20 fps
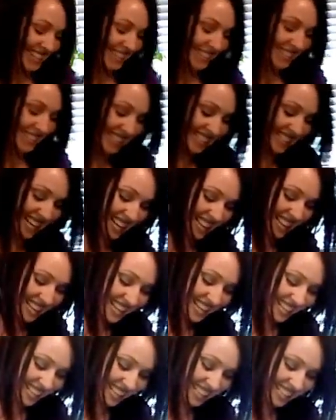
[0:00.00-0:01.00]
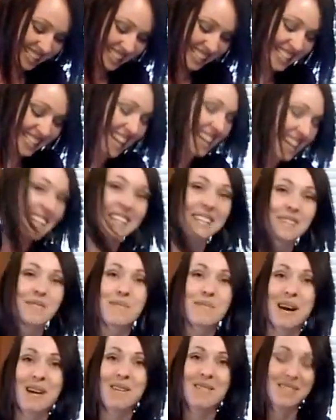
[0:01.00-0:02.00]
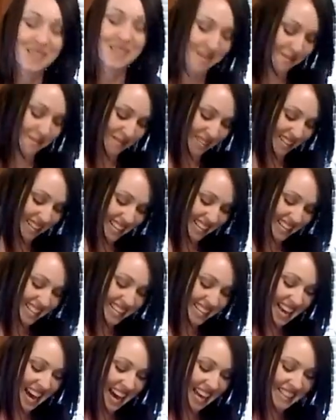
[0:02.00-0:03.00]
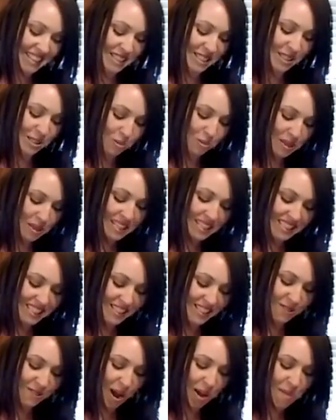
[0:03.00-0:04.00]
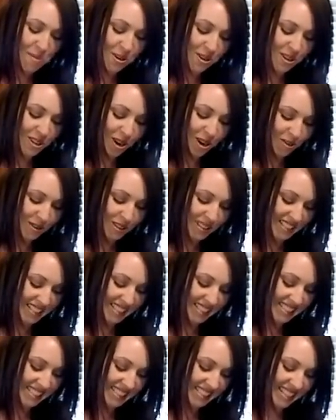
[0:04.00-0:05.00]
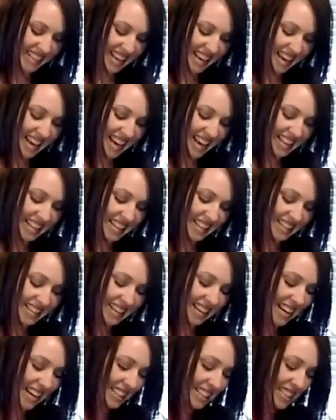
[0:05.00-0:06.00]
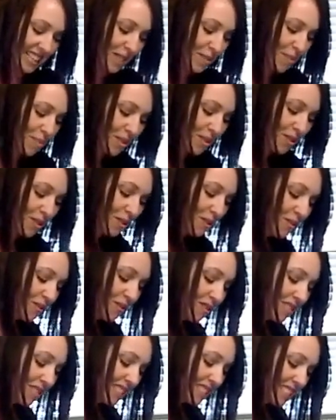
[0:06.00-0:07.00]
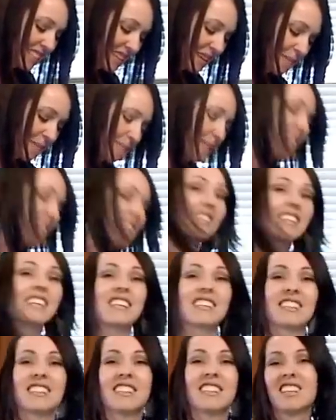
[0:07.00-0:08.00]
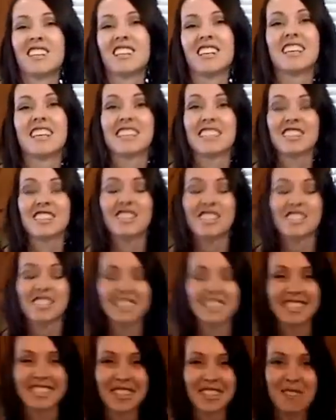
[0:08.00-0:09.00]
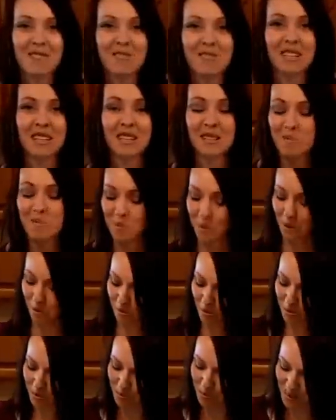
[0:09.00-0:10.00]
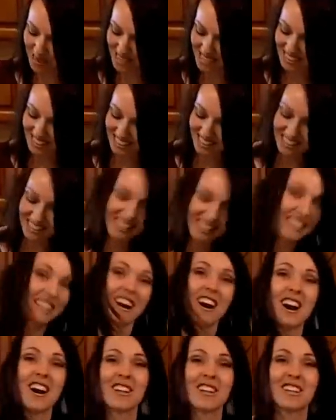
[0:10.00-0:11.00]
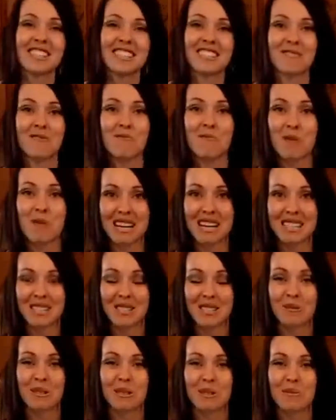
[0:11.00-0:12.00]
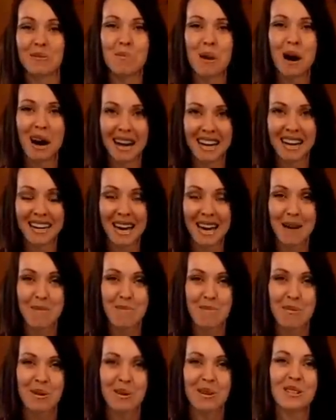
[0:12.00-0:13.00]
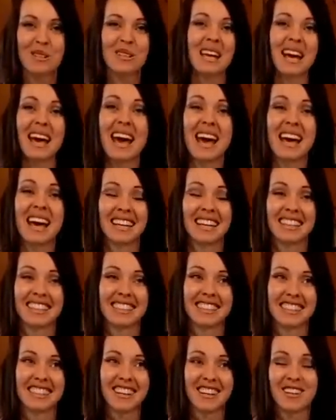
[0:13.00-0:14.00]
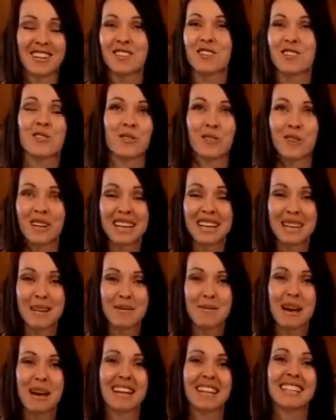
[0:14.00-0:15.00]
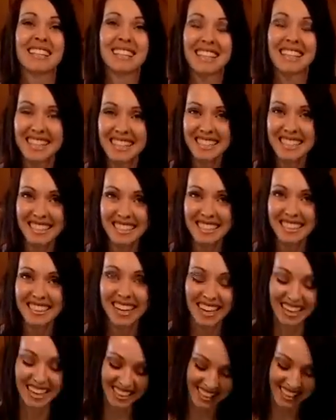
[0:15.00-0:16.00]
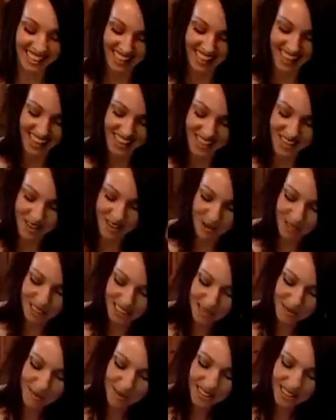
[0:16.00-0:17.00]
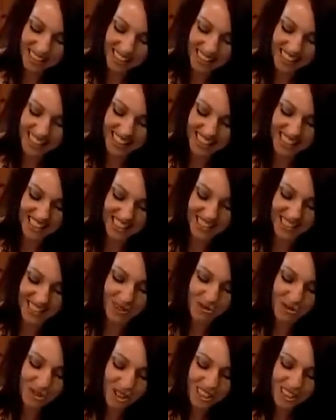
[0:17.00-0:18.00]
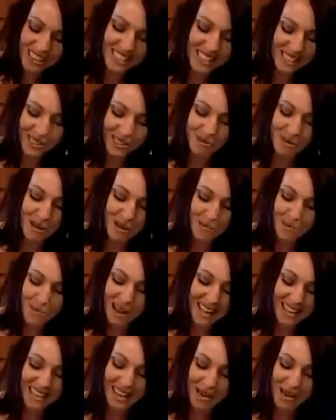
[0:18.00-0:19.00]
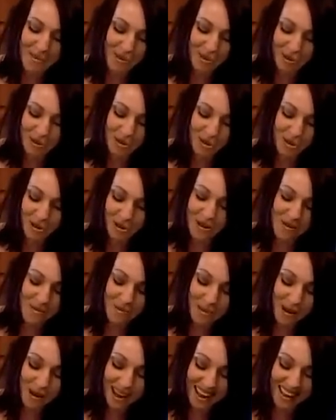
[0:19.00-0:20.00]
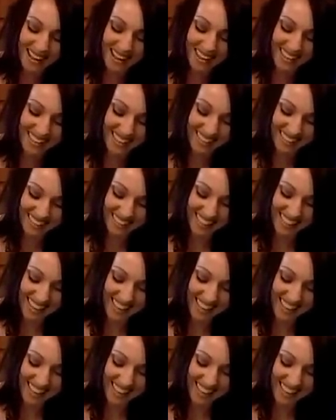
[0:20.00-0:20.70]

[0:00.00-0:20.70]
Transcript: There was nothing exciting about them. You had the sweetness from your coconut, and then they had this beautiful dip, and it looked so good, but basically all it was pineapple and cream, and it tasted like you were dipping into just a really sweet pineapple cream pie.